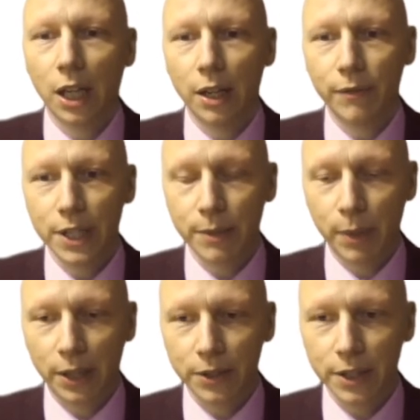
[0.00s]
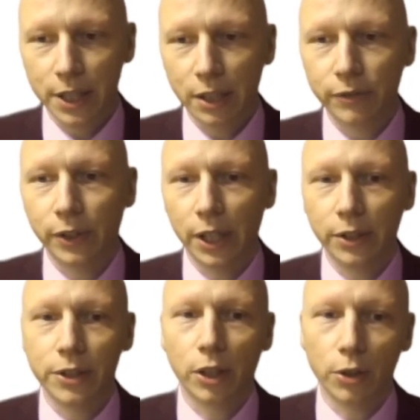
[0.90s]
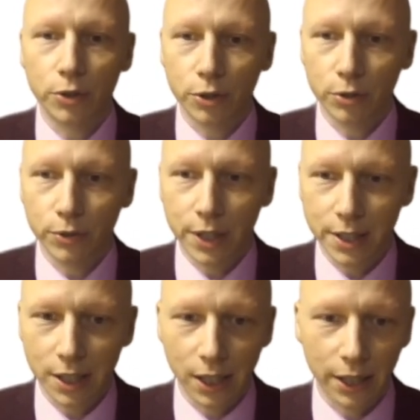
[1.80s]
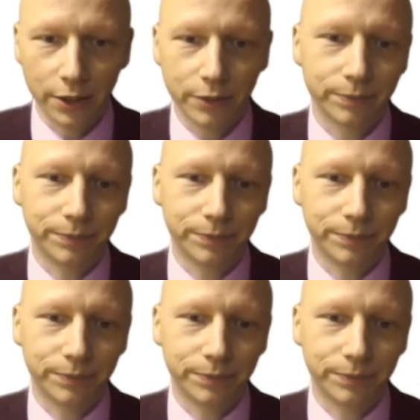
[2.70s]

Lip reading: visit Paris itself, and go to Disneyland.